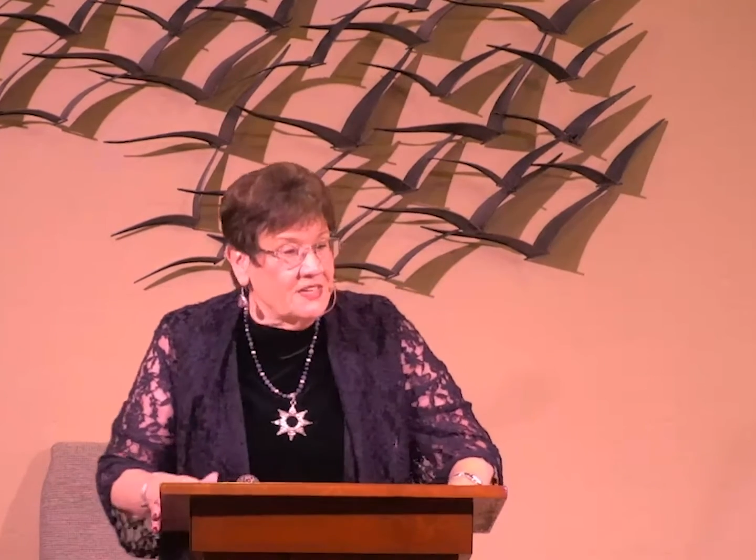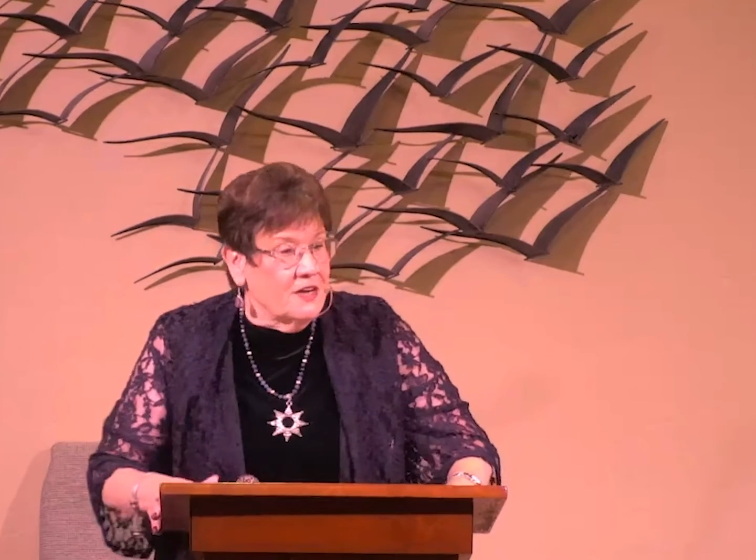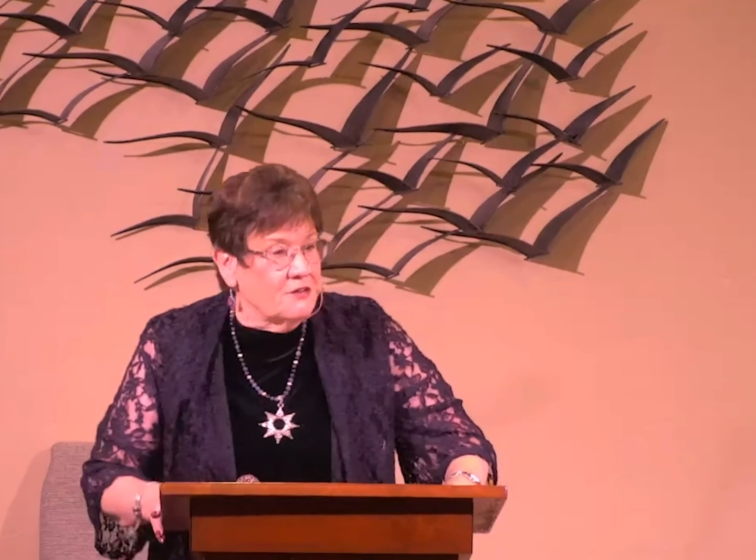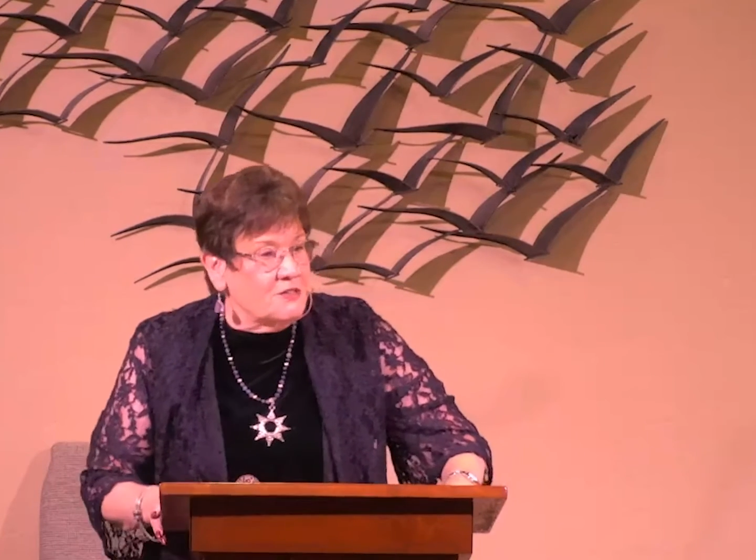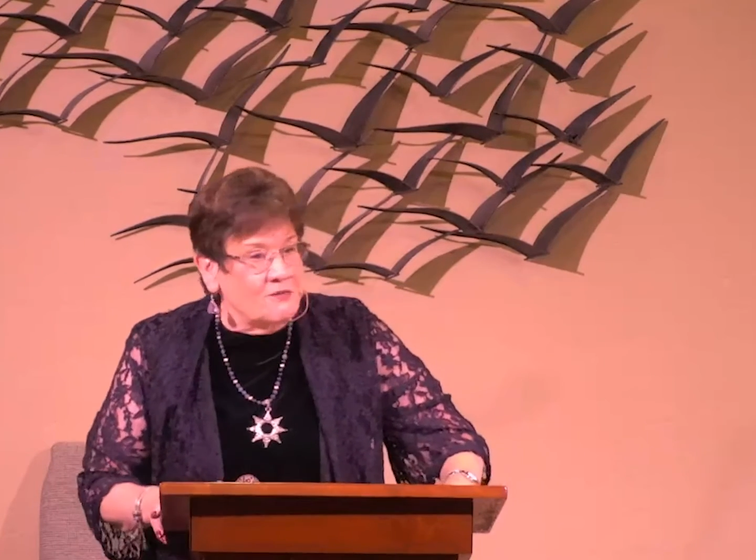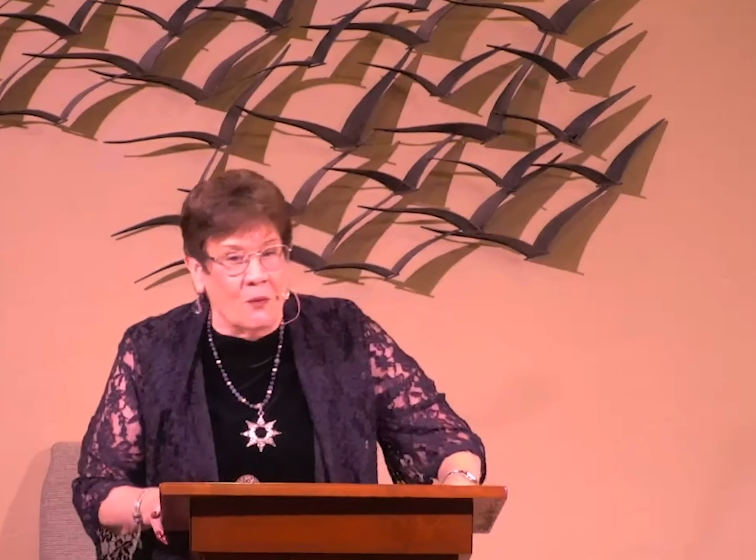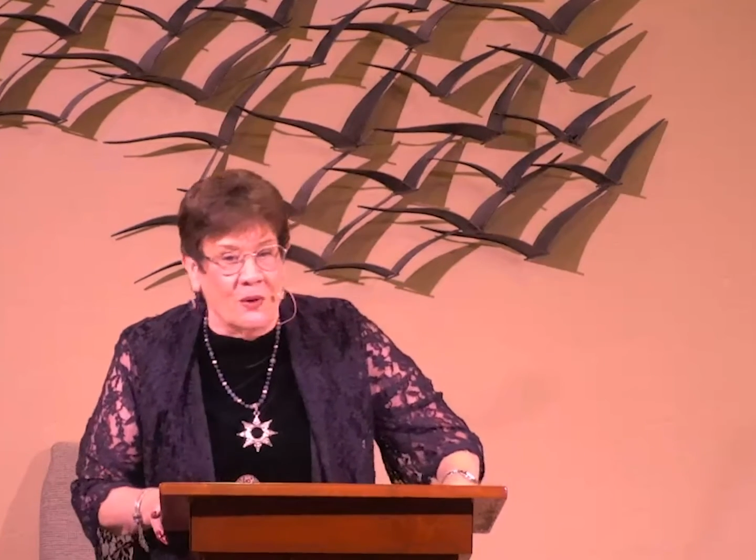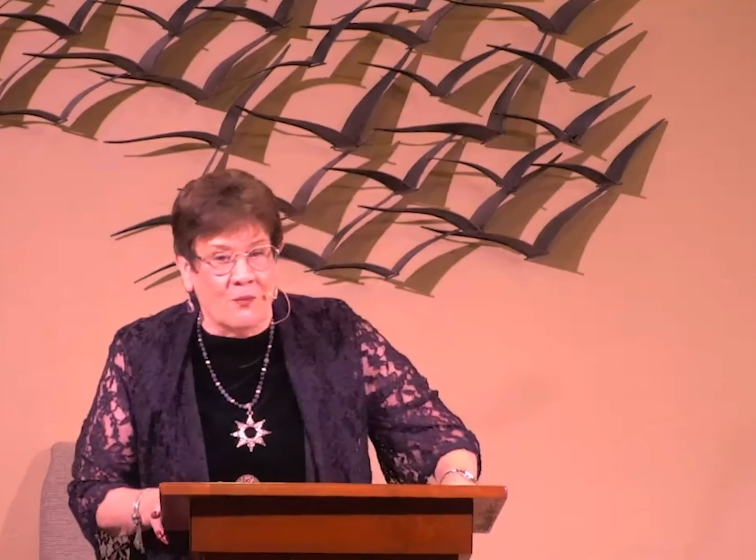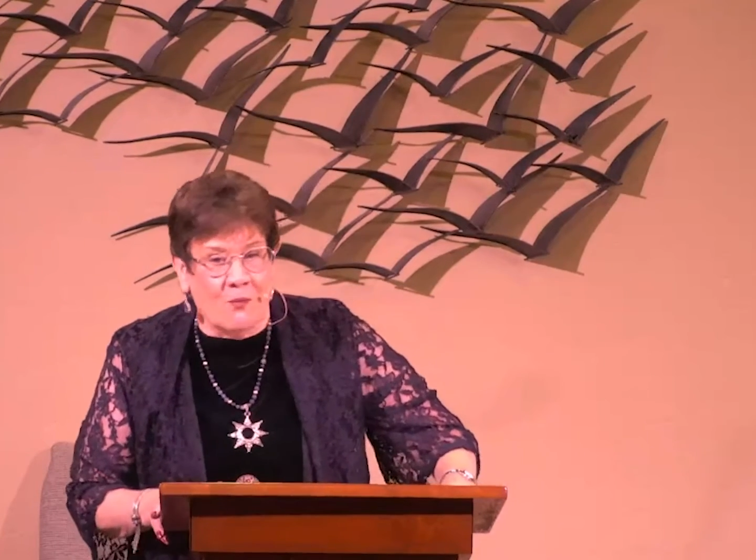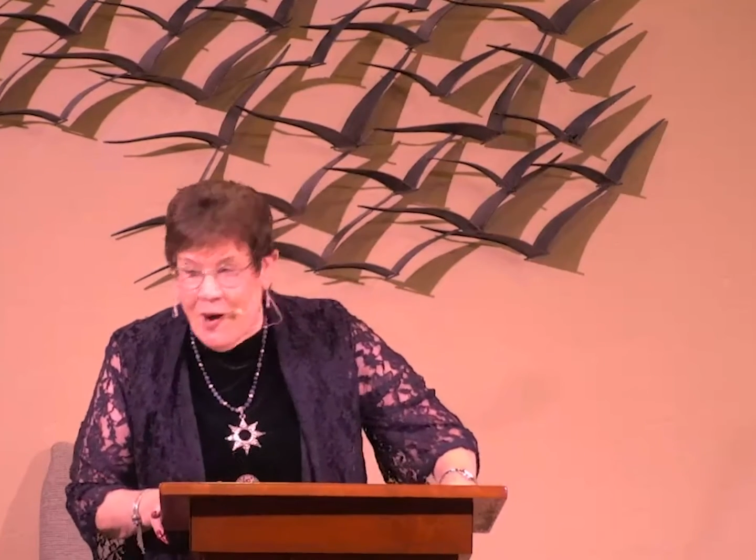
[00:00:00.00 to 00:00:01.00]
until there's
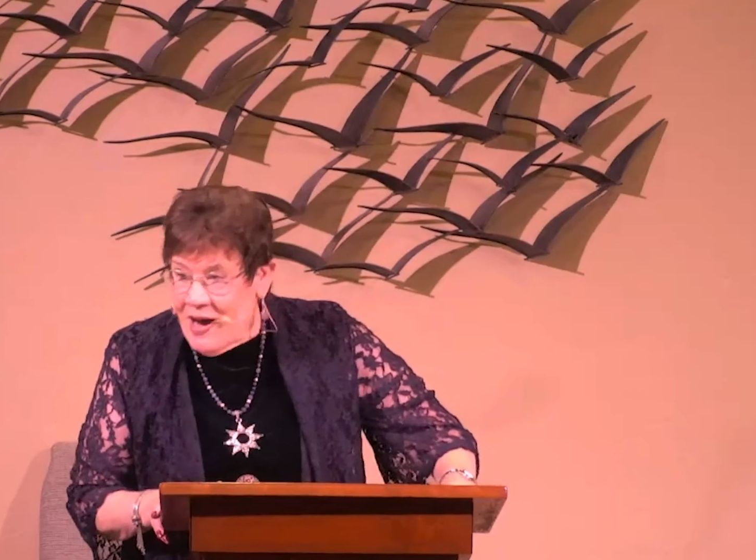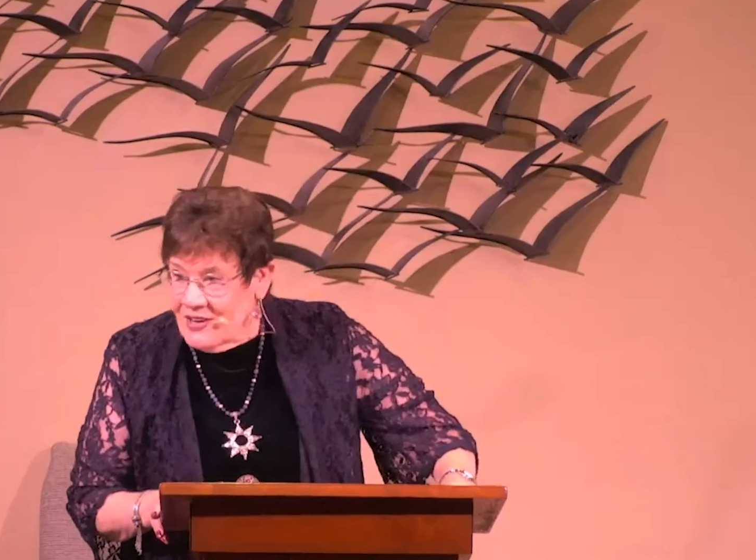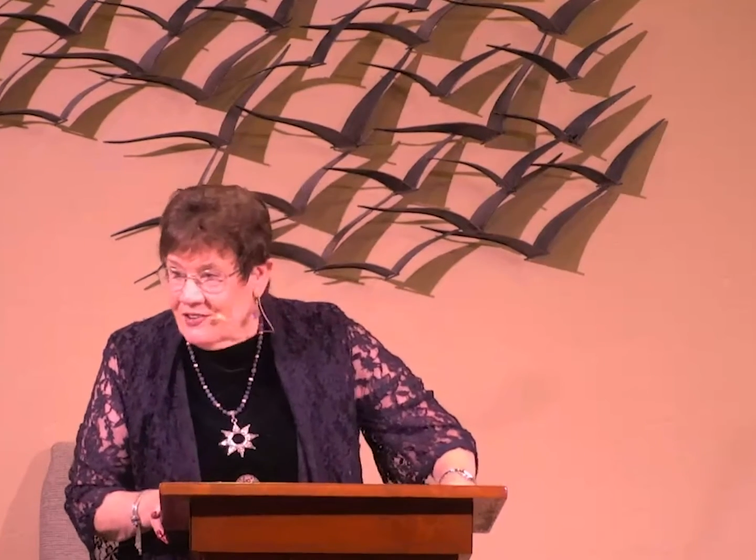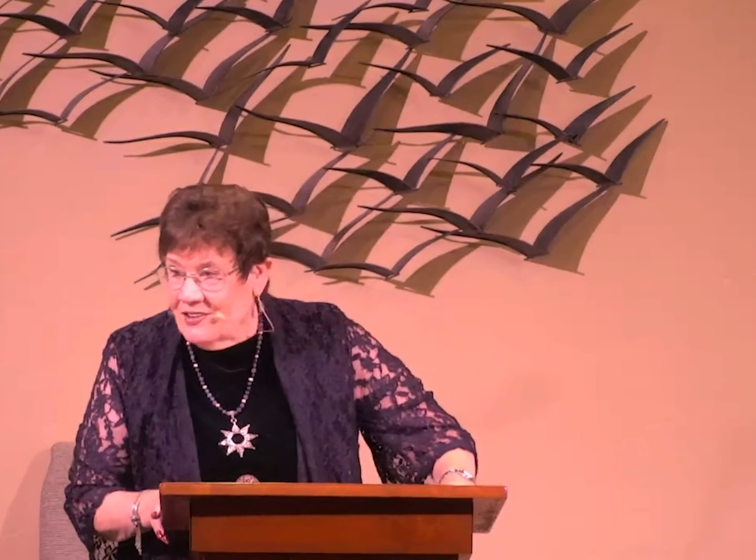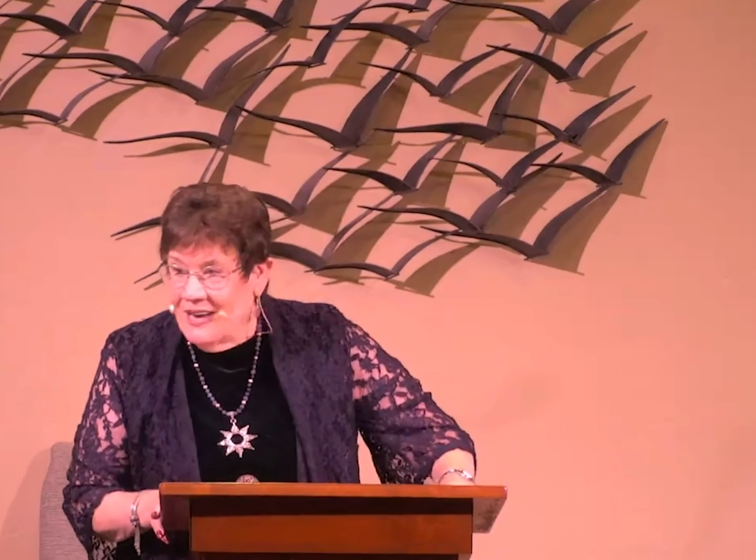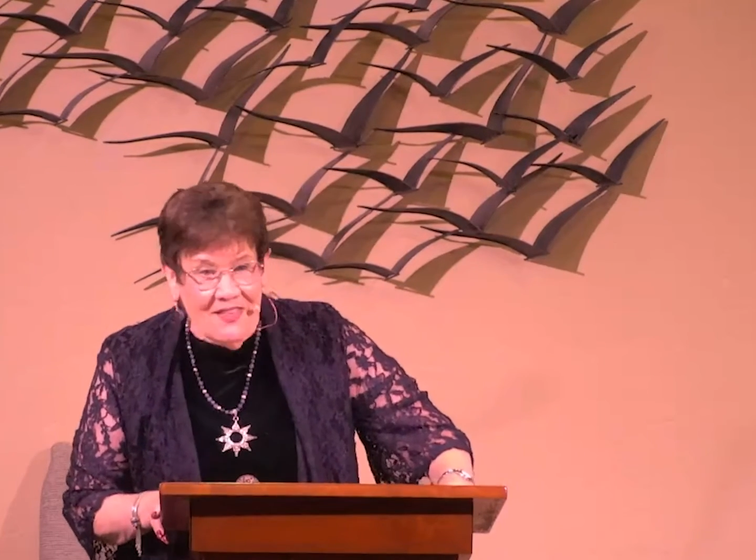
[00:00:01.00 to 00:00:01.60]
flowing water,